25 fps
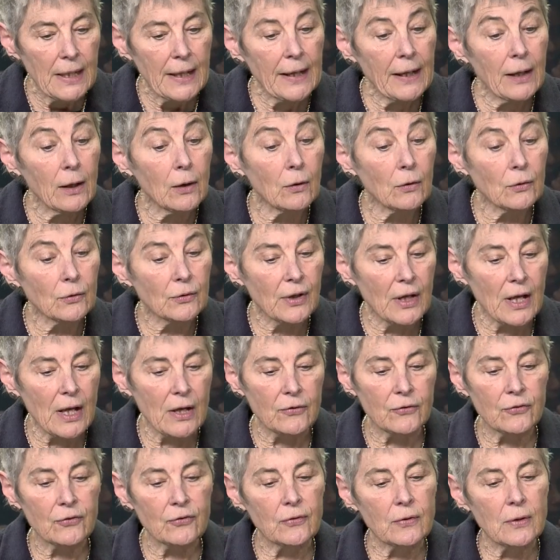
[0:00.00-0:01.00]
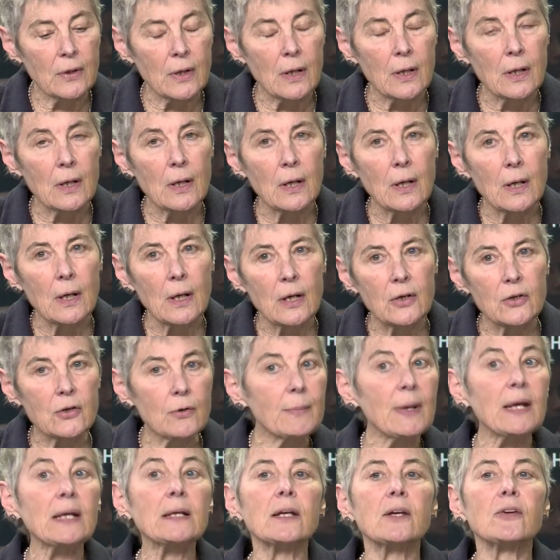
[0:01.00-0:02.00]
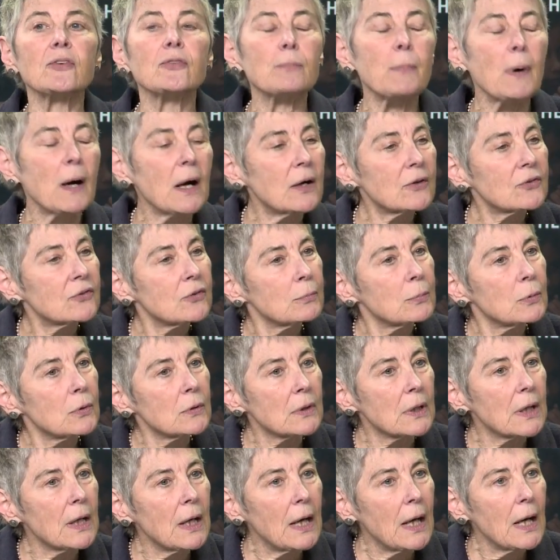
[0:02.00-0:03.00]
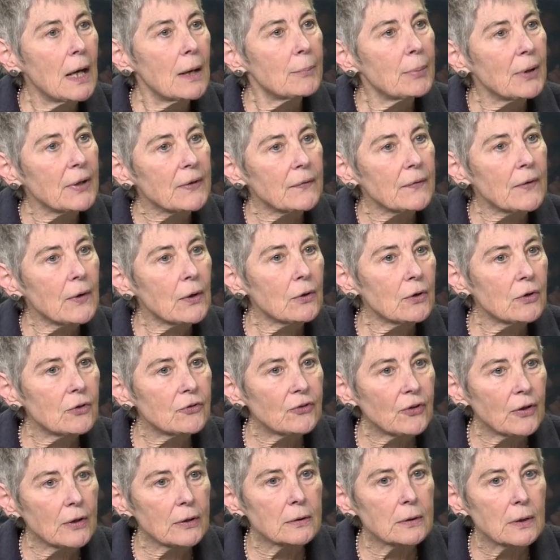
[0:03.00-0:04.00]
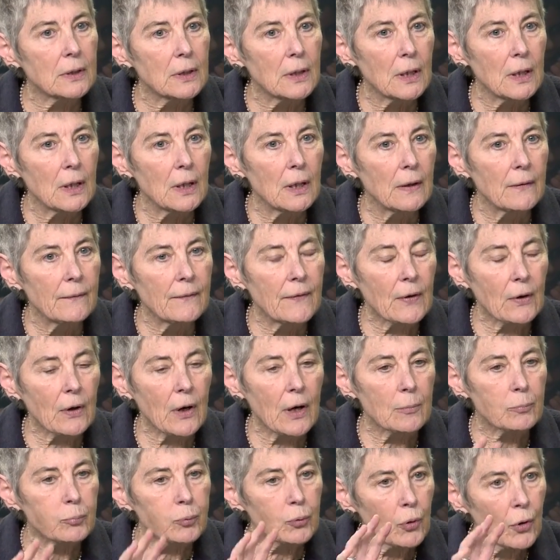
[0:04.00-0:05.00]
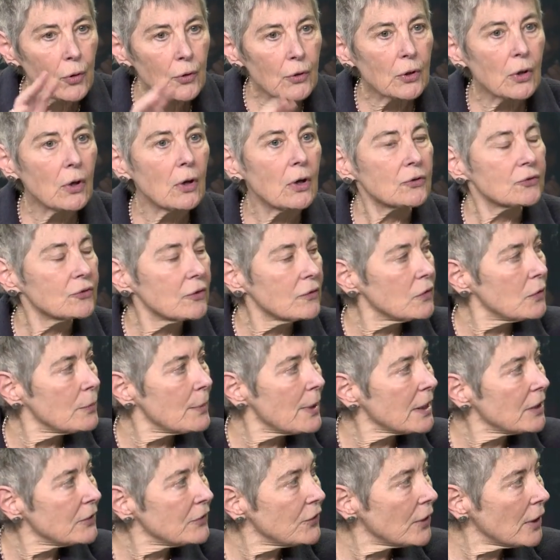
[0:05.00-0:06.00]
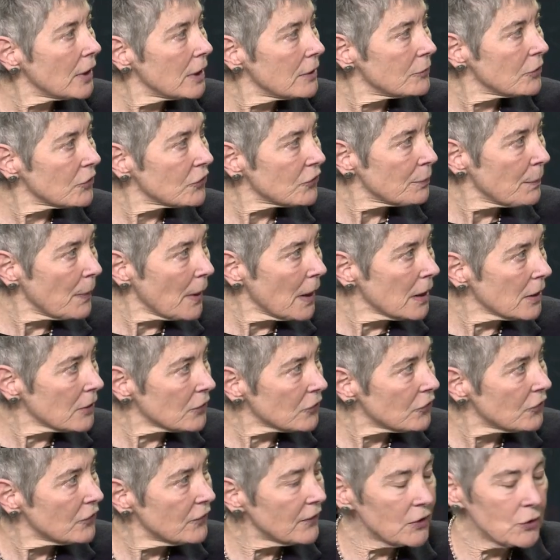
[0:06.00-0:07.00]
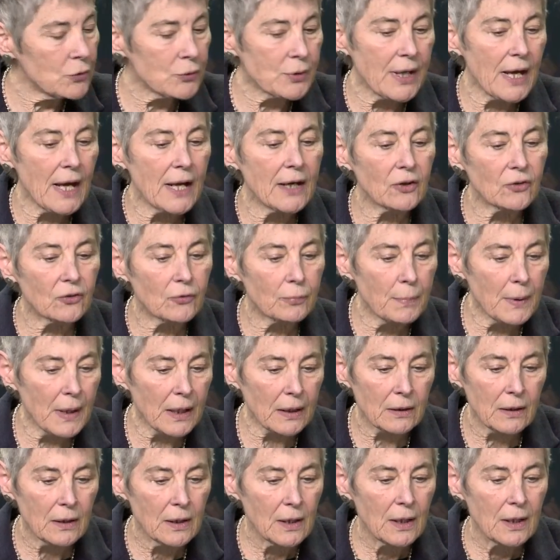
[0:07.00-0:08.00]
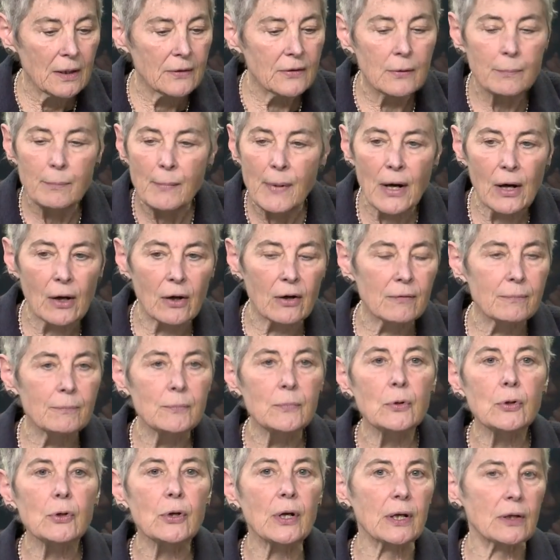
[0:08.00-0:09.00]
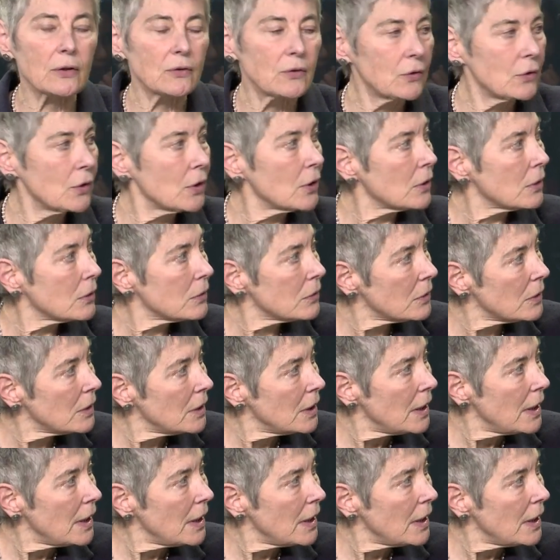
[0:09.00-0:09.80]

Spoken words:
held as humanely as possible. But there are protocols of humanitarian response that you can't expect the mayor of Munich to know.